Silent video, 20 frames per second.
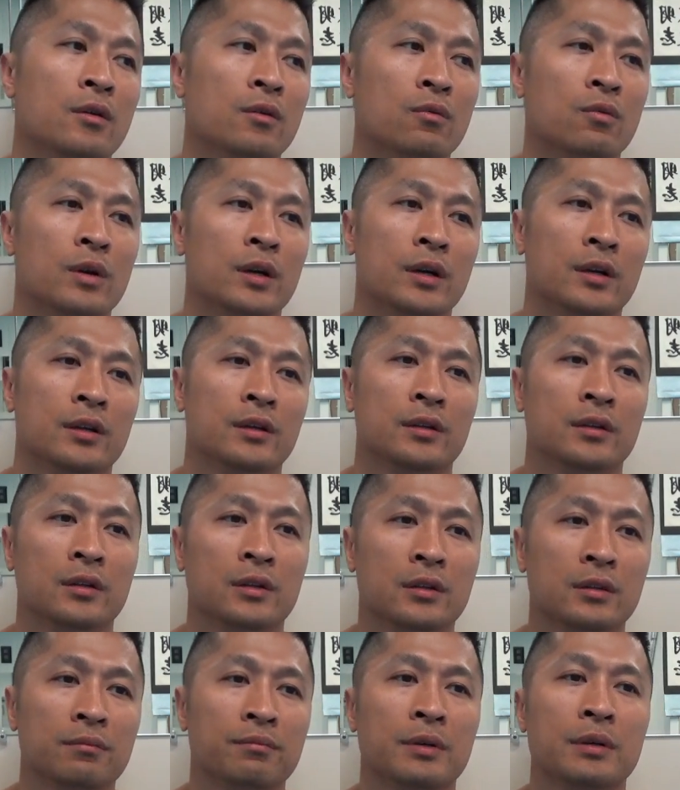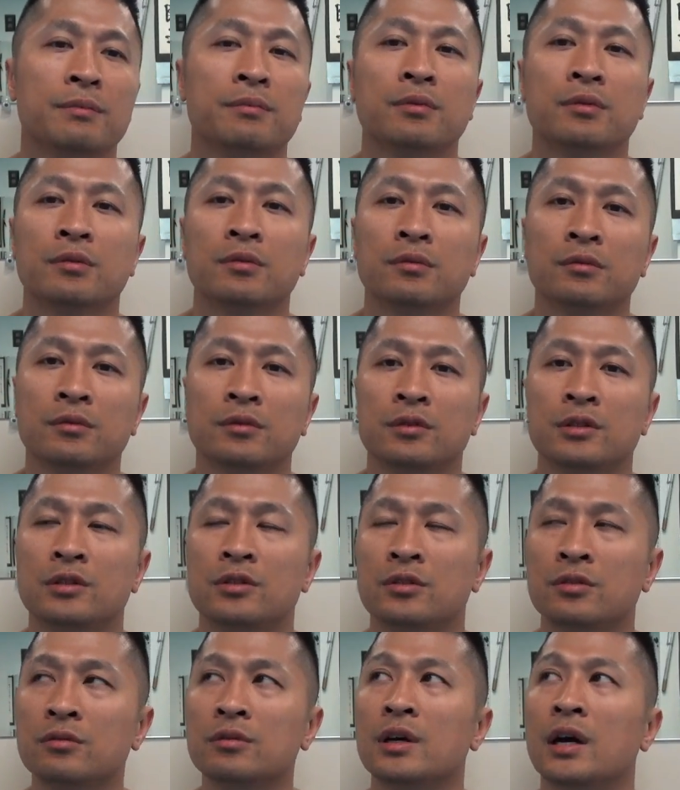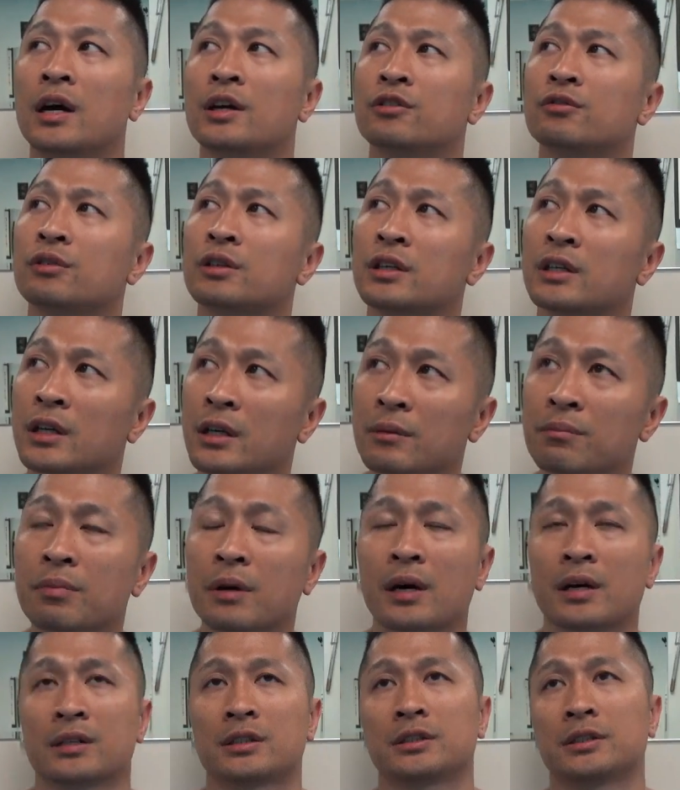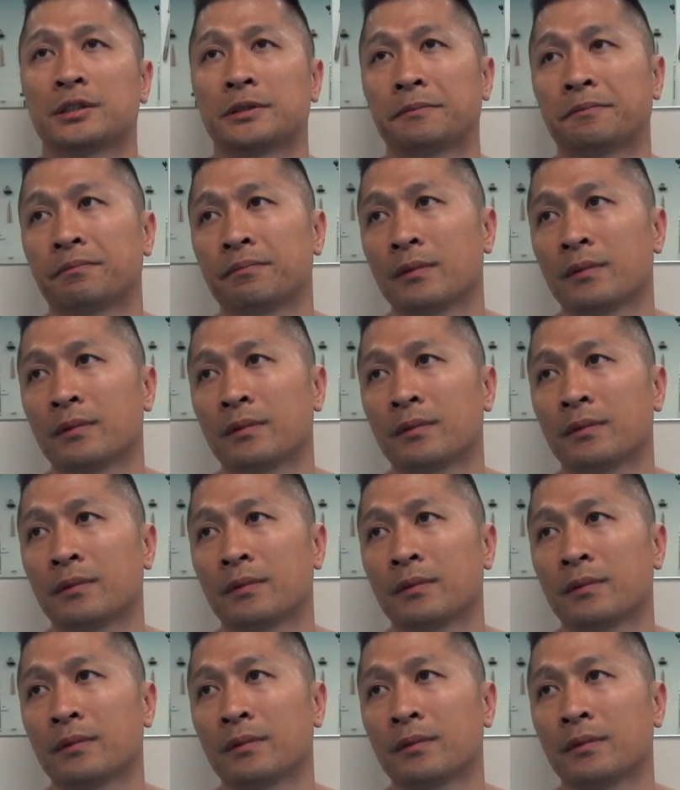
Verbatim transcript: where people, these two guys were kickboxing.